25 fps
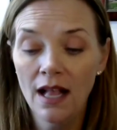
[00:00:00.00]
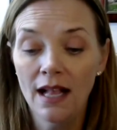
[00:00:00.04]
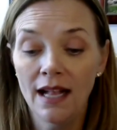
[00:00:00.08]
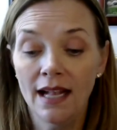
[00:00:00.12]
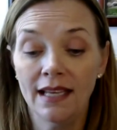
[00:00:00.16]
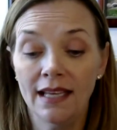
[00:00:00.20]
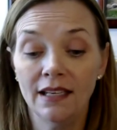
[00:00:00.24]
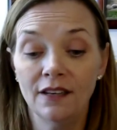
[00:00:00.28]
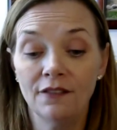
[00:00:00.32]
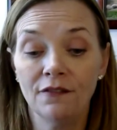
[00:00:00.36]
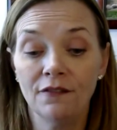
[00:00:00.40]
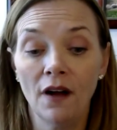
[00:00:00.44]

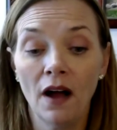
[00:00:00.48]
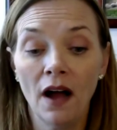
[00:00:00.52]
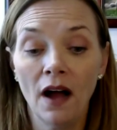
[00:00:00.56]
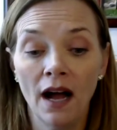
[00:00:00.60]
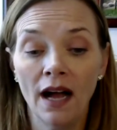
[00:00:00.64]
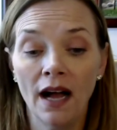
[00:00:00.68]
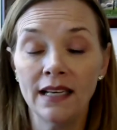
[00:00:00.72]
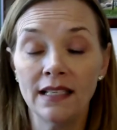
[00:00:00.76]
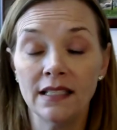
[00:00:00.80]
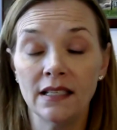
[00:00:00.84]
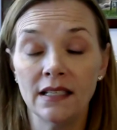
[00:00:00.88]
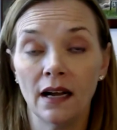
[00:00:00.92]
And if
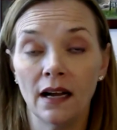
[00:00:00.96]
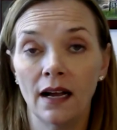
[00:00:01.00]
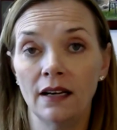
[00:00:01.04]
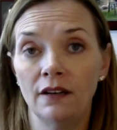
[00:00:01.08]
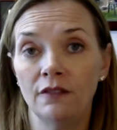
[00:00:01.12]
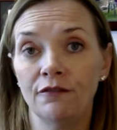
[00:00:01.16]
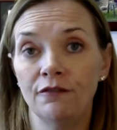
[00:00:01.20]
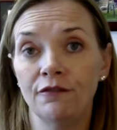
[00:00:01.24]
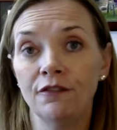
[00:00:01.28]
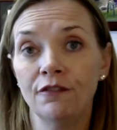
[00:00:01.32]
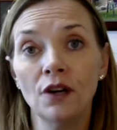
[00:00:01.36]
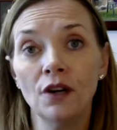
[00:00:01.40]
I
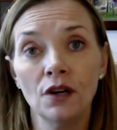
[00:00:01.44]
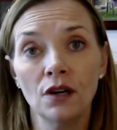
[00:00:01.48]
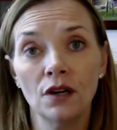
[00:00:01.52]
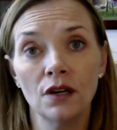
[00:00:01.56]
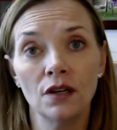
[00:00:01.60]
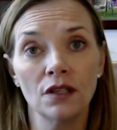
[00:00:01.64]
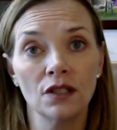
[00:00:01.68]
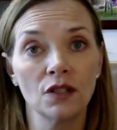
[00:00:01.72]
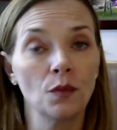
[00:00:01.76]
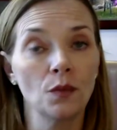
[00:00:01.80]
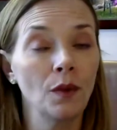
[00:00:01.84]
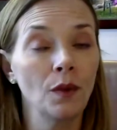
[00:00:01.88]
died
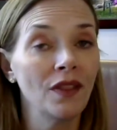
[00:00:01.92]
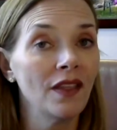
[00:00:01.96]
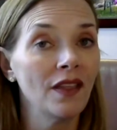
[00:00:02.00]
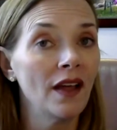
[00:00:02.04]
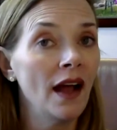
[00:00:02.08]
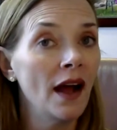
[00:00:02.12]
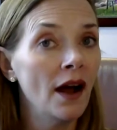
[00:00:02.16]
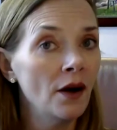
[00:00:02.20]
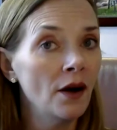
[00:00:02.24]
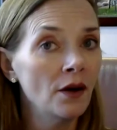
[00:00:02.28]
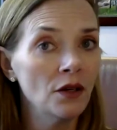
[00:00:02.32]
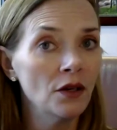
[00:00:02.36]
first
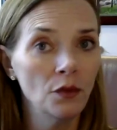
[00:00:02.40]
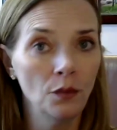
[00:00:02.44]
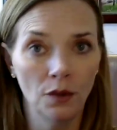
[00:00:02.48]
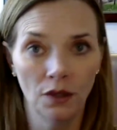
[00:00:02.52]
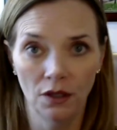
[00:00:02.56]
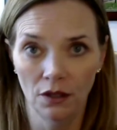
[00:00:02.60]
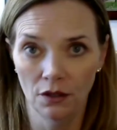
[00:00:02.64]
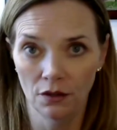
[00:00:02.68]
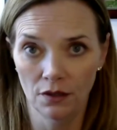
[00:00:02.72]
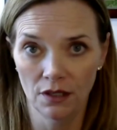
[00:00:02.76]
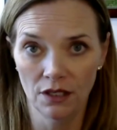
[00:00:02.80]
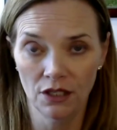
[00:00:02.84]
without a
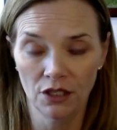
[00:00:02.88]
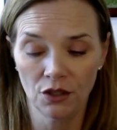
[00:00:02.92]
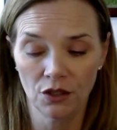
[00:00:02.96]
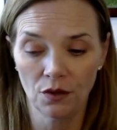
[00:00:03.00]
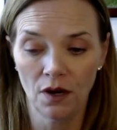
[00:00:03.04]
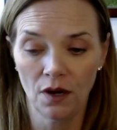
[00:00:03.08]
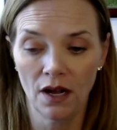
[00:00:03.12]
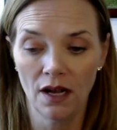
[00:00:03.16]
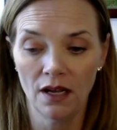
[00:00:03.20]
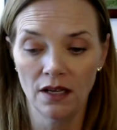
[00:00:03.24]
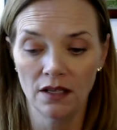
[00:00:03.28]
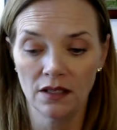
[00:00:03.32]
will or a
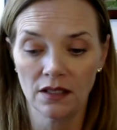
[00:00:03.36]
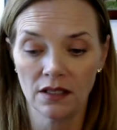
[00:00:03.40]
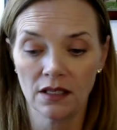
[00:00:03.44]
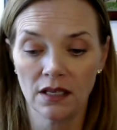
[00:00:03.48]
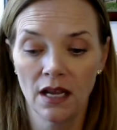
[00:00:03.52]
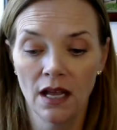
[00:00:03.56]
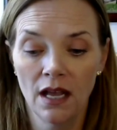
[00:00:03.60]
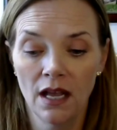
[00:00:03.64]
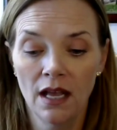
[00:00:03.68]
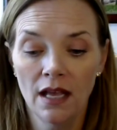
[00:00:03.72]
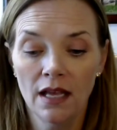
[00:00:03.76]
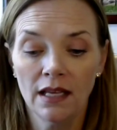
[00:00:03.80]

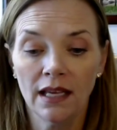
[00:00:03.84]
trust,